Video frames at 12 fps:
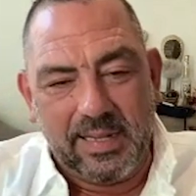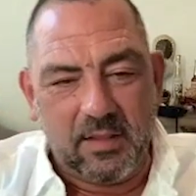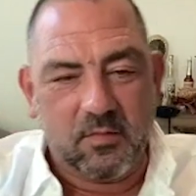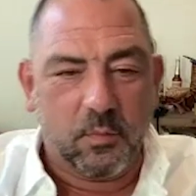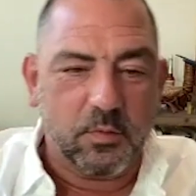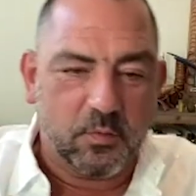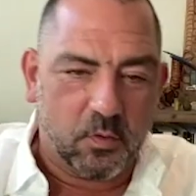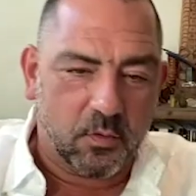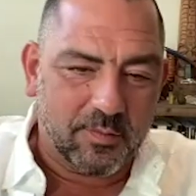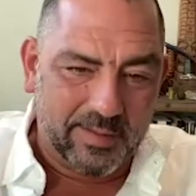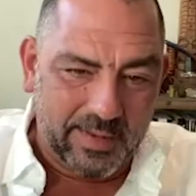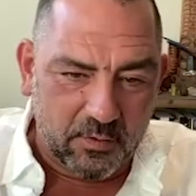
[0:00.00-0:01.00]
it is a return
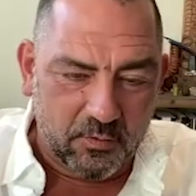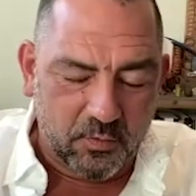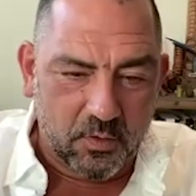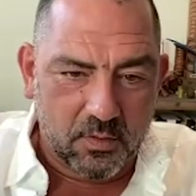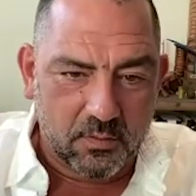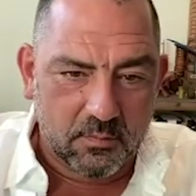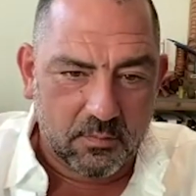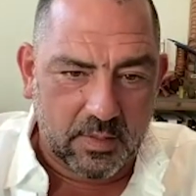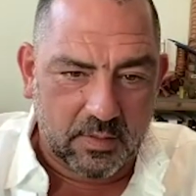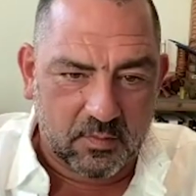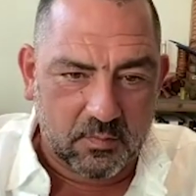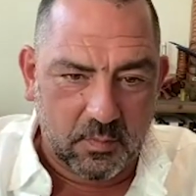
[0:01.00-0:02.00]
to nature.
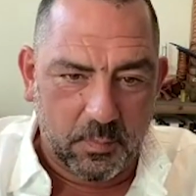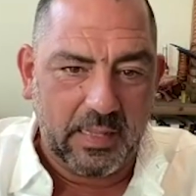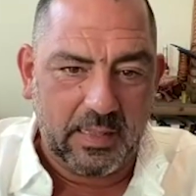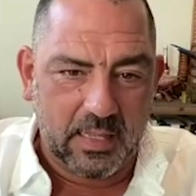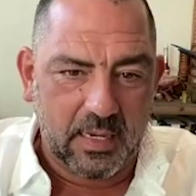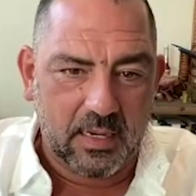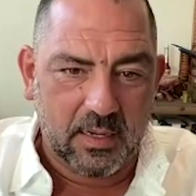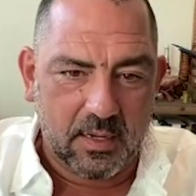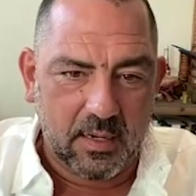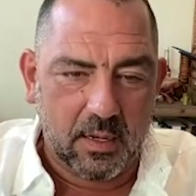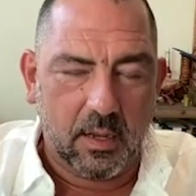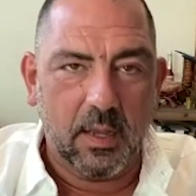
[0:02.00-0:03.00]
That's the main thing.
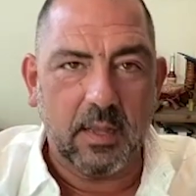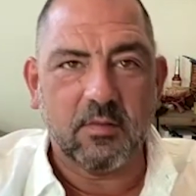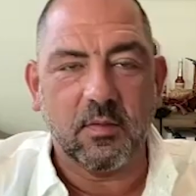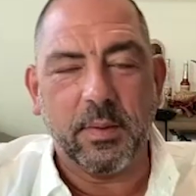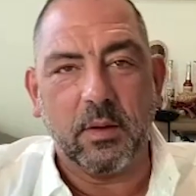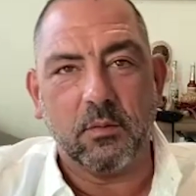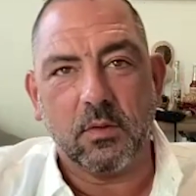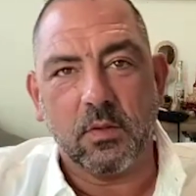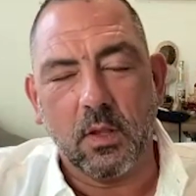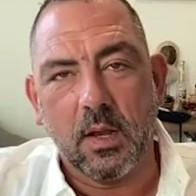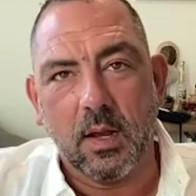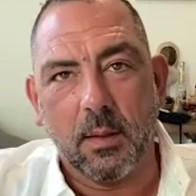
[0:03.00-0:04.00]
It's about
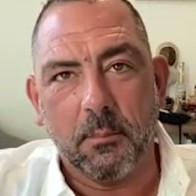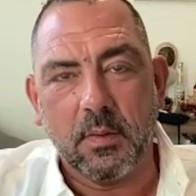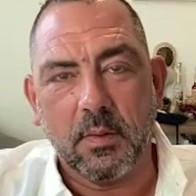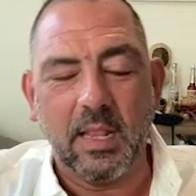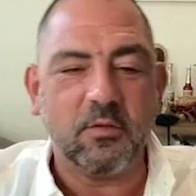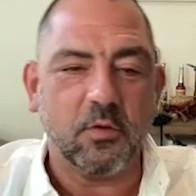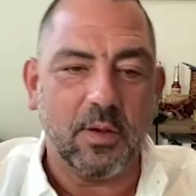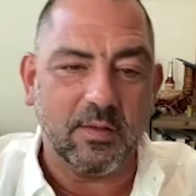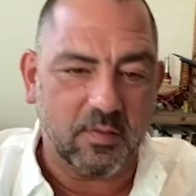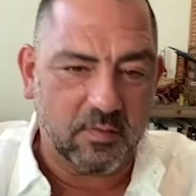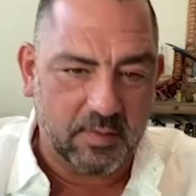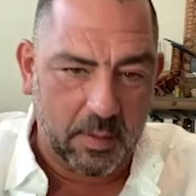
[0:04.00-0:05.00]
nature
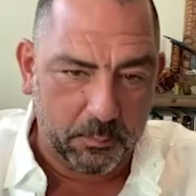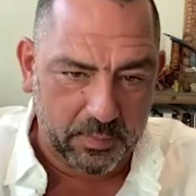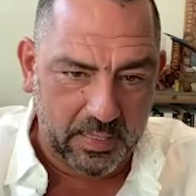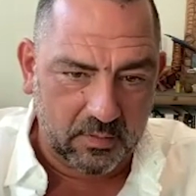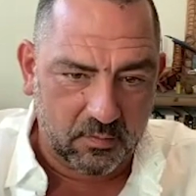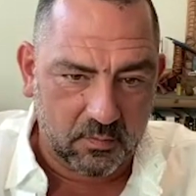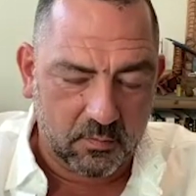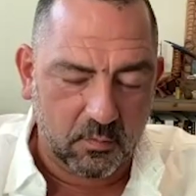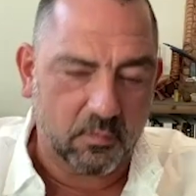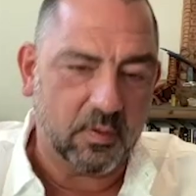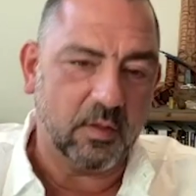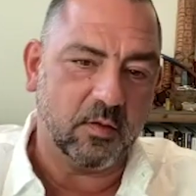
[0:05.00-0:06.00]
as a template
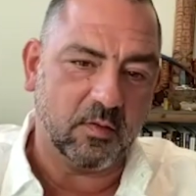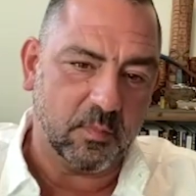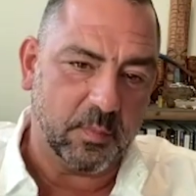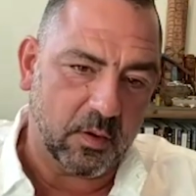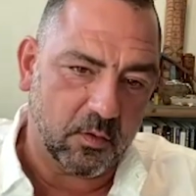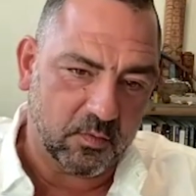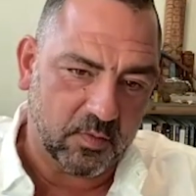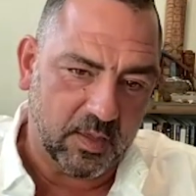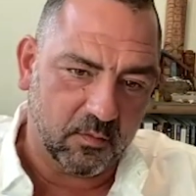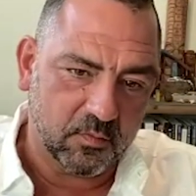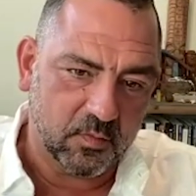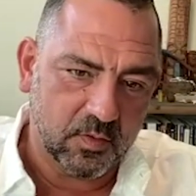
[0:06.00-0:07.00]
to teach us about
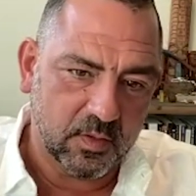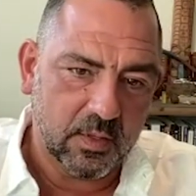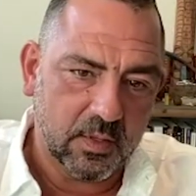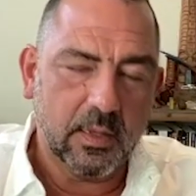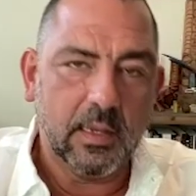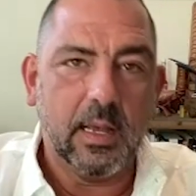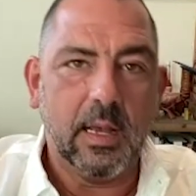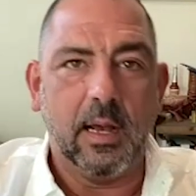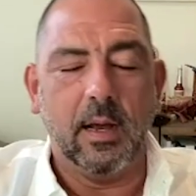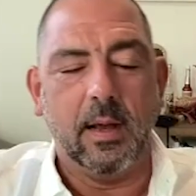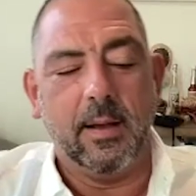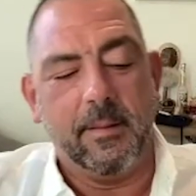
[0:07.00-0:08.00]
ourselves.
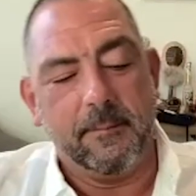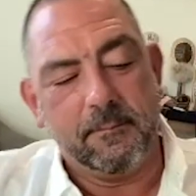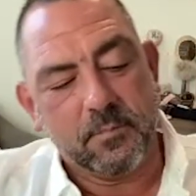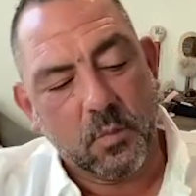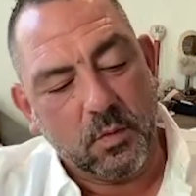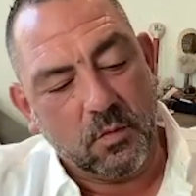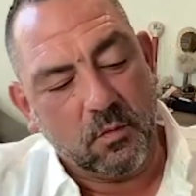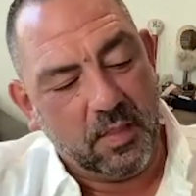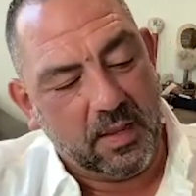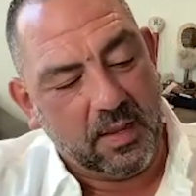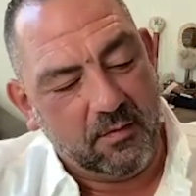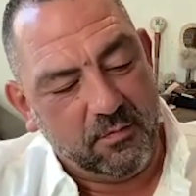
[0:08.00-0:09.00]
When you
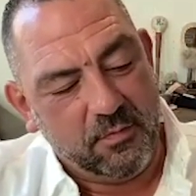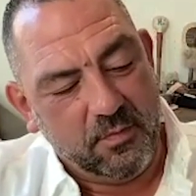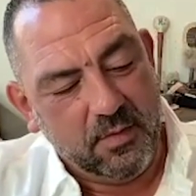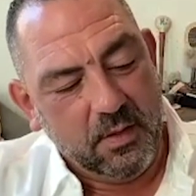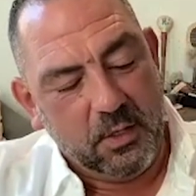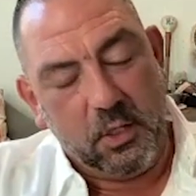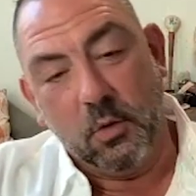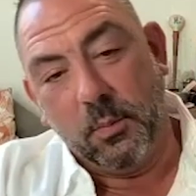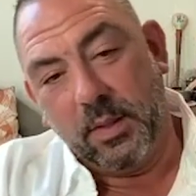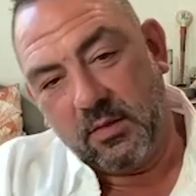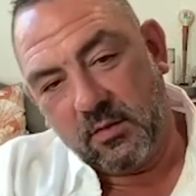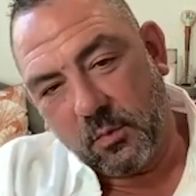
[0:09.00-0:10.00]
think of
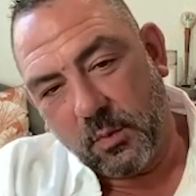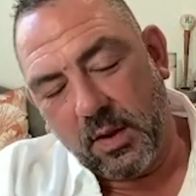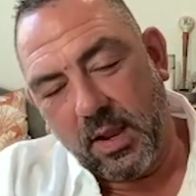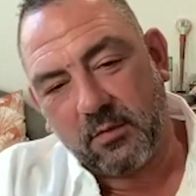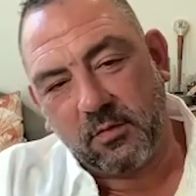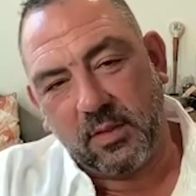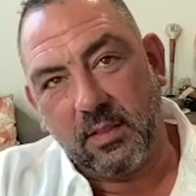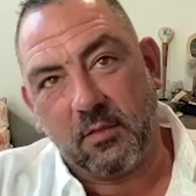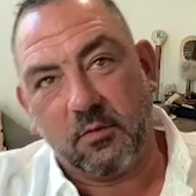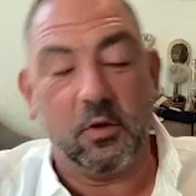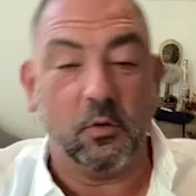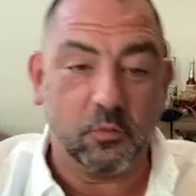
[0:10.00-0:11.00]
humans, we're actually the
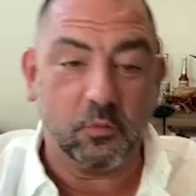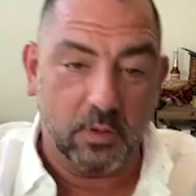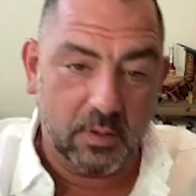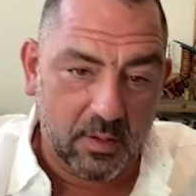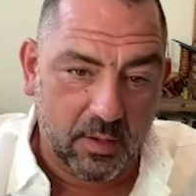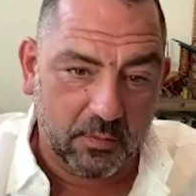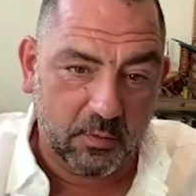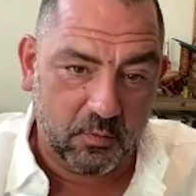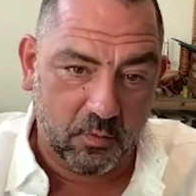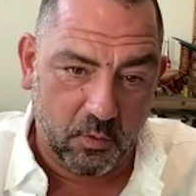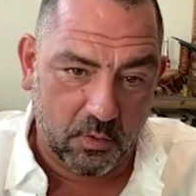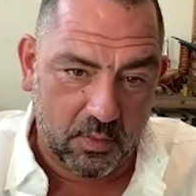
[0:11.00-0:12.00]
children on this
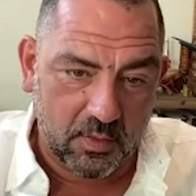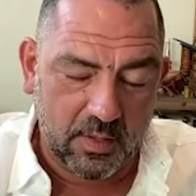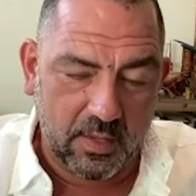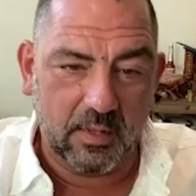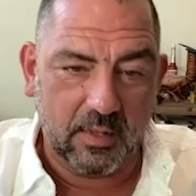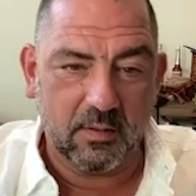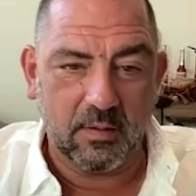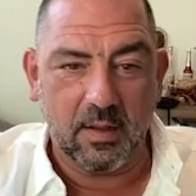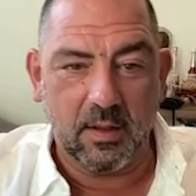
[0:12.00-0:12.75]
earth, and